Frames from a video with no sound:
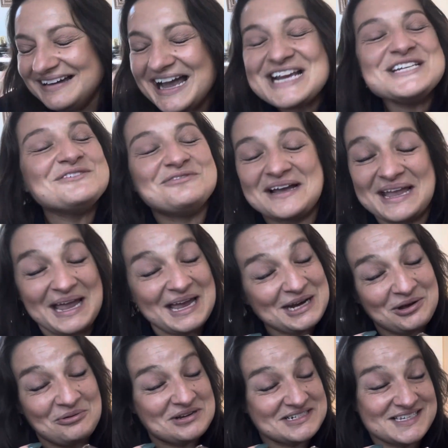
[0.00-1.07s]
defy
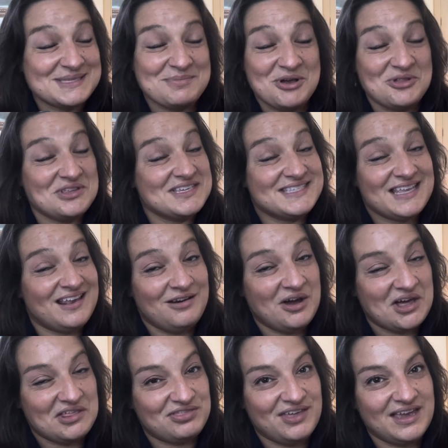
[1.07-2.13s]
anyone to smell this and
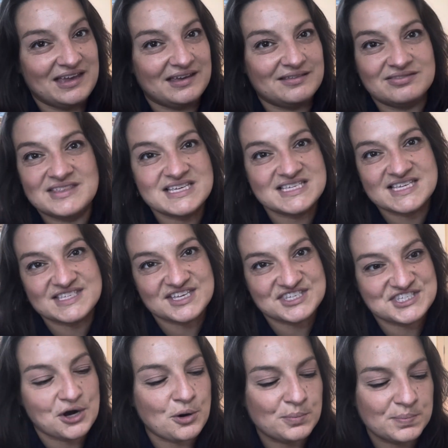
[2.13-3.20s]
not think this is a
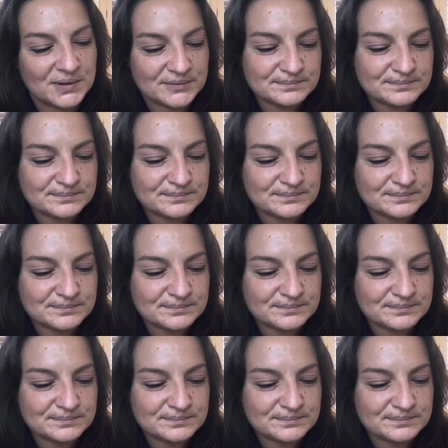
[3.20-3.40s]
soap.